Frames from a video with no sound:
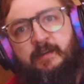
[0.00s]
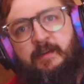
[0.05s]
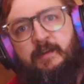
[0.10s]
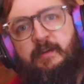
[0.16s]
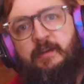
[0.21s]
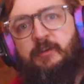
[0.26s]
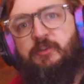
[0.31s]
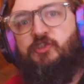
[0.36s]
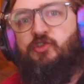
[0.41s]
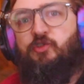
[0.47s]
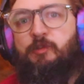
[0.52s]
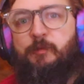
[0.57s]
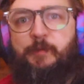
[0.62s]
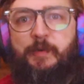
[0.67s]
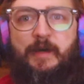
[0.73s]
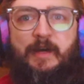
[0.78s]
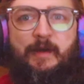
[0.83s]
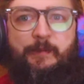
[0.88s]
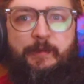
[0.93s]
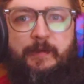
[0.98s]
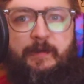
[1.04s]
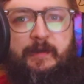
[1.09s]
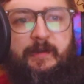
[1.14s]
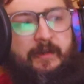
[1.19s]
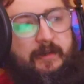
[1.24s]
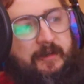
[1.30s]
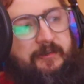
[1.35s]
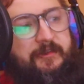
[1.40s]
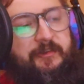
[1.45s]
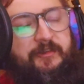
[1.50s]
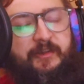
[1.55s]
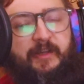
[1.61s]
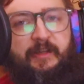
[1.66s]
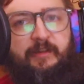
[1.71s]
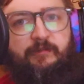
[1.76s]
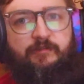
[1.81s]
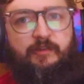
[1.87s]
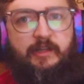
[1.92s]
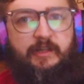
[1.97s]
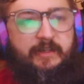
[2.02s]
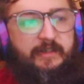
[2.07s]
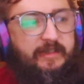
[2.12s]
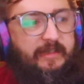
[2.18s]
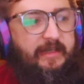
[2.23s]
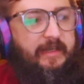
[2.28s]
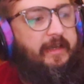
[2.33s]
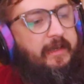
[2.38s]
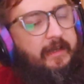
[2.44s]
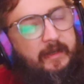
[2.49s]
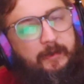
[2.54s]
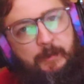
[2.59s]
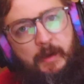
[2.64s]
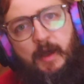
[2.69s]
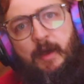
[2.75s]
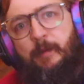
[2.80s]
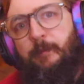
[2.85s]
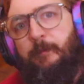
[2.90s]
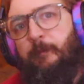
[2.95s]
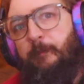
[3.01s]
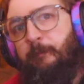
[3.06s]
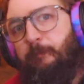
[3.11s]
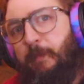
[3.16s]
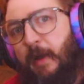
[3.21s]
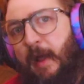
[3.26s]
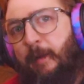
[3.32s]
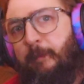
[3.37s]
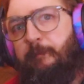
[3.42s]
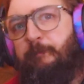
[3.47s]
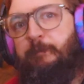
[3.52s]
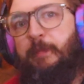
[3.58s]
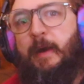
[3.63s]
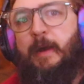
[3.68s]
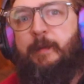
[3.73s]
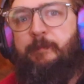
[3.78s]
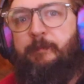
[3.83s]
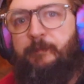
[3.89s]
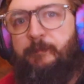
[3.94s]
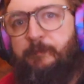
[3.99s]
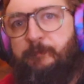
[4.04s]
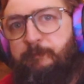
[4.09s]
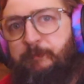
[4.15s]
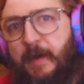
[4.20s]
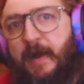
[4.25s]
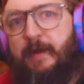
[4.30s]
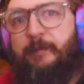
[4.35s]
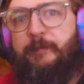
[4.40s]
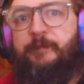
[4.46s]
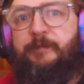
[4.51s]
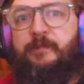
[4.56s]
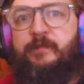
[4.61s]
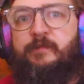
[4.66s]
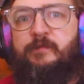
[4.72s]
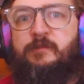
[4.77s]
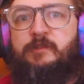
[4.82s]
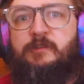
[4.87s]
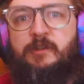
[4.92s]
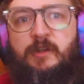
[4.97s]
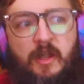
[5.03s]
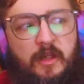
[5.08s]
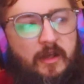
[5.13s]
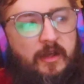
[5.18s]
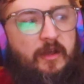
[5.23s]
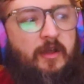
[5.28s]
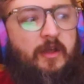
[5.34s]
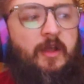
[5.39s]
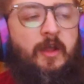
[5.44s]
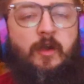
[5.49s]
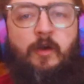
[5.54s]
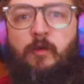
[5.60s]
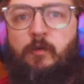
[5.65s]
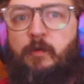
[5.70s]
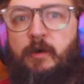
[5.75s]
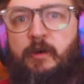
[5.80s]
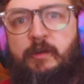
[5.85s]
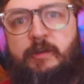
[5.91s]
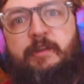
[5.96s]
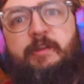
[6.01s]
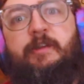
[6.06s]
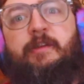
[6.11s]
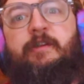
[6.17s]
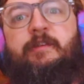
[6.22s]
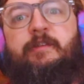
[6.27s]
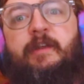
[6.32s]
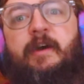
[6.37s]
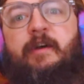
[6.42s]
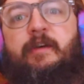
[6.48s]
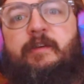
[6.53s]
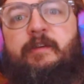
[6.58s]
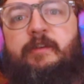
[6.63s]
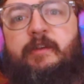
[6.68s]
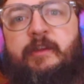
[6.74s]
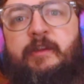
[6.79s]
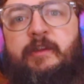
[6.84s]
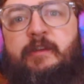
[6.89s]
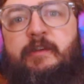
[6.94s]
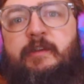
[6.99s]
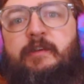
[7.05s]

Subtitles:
a short pop on the 2nd fret of the D. Bop, bop, bop, bop. 1 and 2.